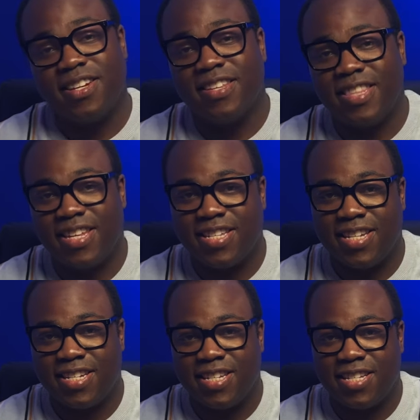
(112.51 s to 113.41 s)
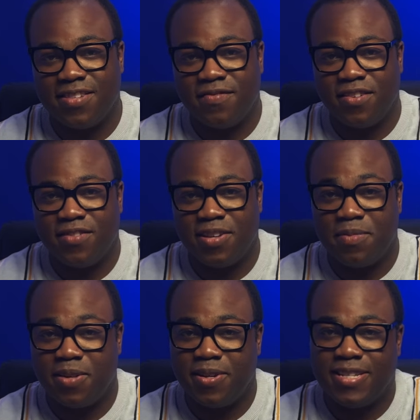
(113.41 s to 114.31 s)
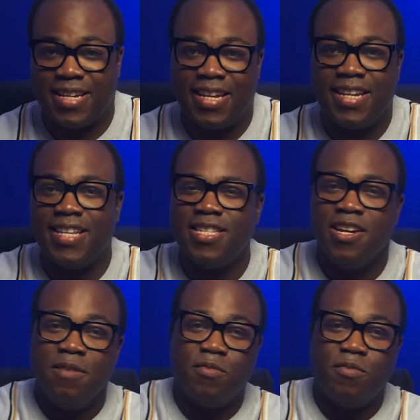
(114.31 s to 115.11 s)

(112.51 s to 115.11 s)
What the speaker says: like this 16-50mm kit lens,